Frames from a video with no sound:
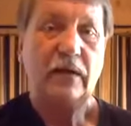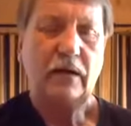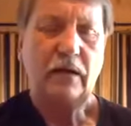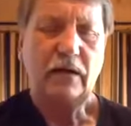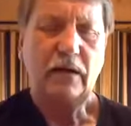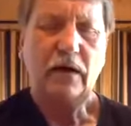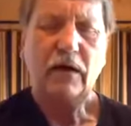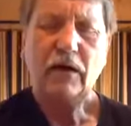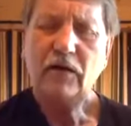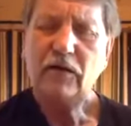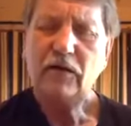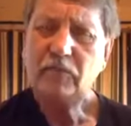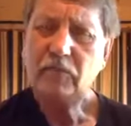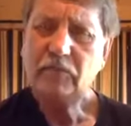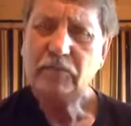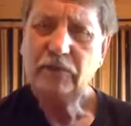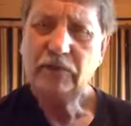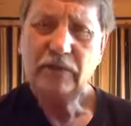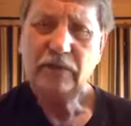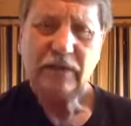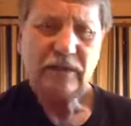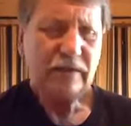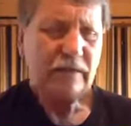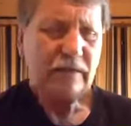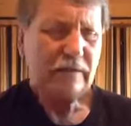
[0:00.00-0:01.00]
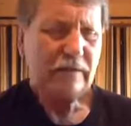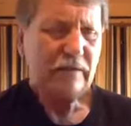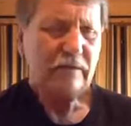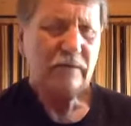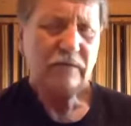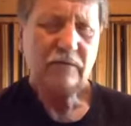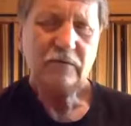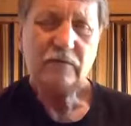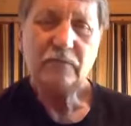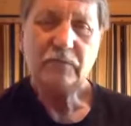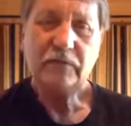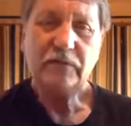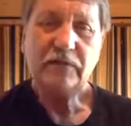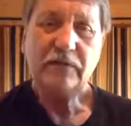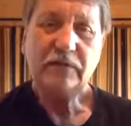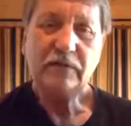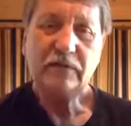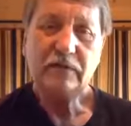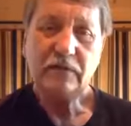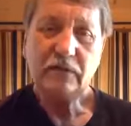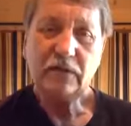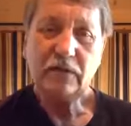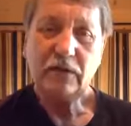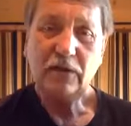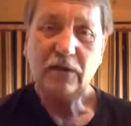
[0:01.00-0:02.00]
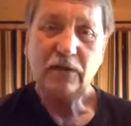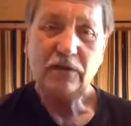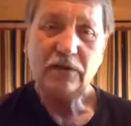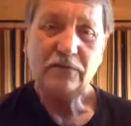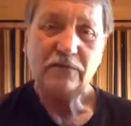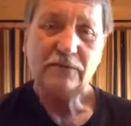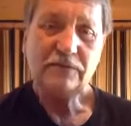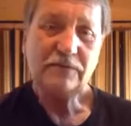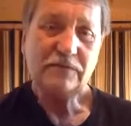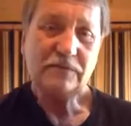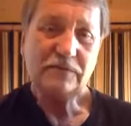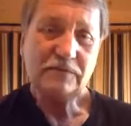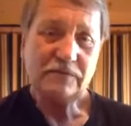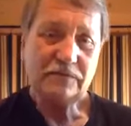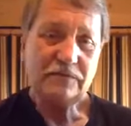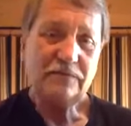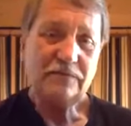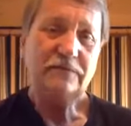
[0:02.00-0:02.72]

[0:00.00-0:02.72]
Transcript: Come a little bit closer.